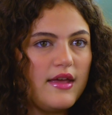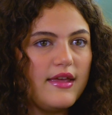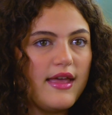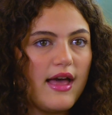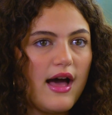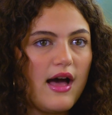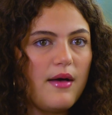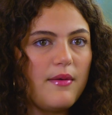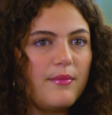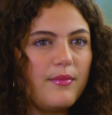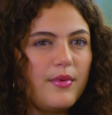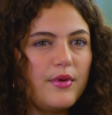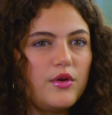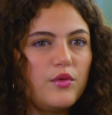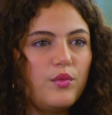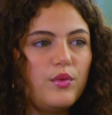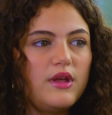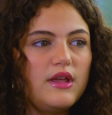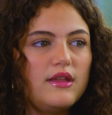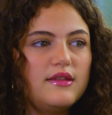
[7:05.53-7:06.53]
Yeah, but
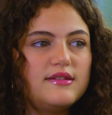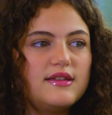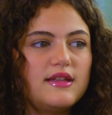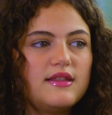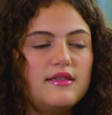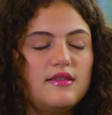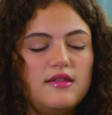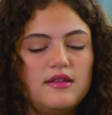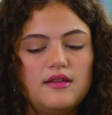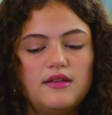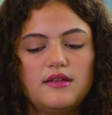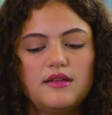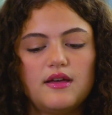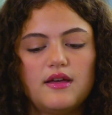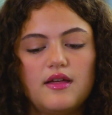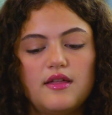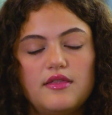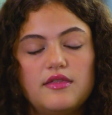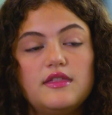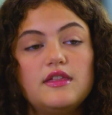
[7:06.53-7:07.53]
we did
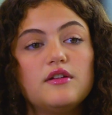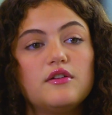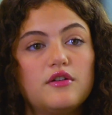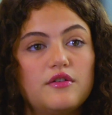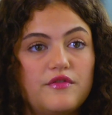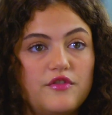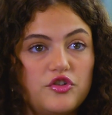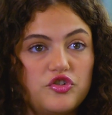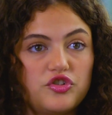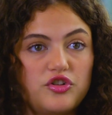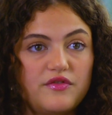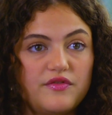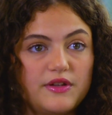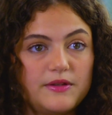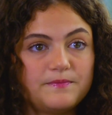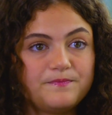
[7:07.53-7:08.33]
the theater version of it,